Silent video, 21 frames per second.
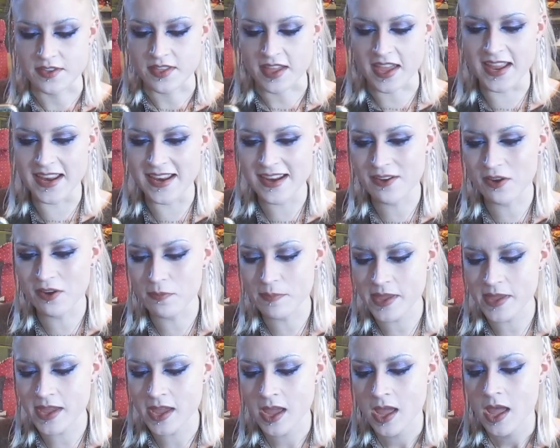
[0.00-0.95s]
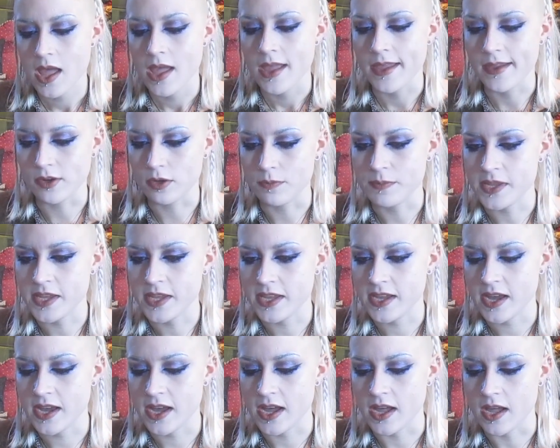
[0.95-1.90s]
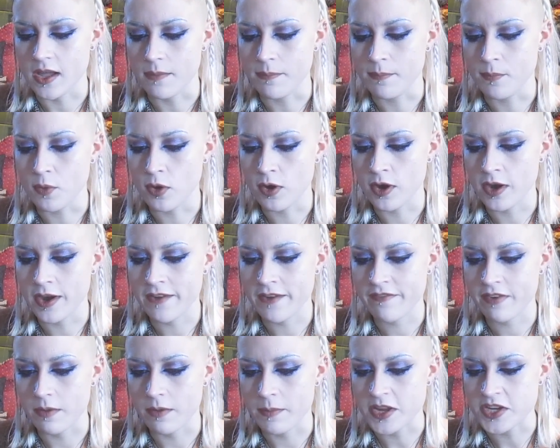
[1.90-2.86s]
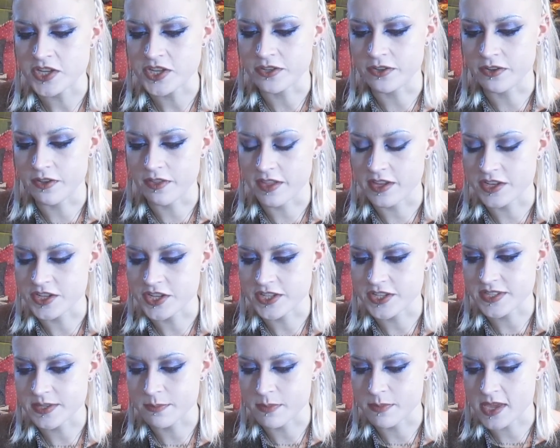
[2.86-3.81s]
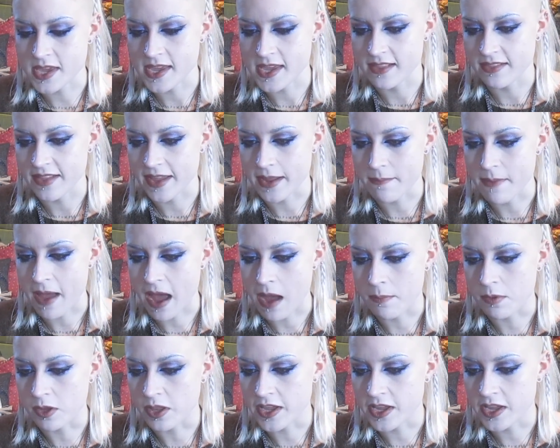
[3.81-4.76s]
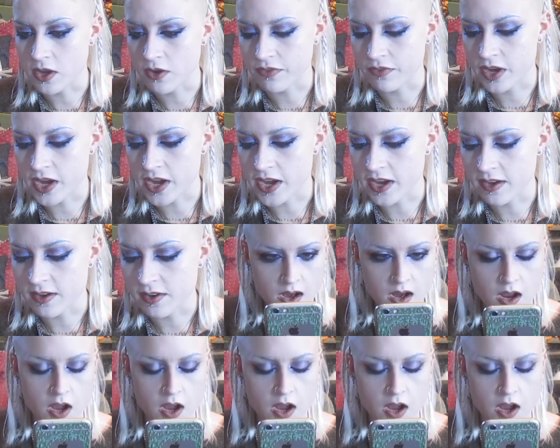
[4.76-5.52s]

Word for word: that it'll be, it'll be uh, more informational than just me like babbling over here.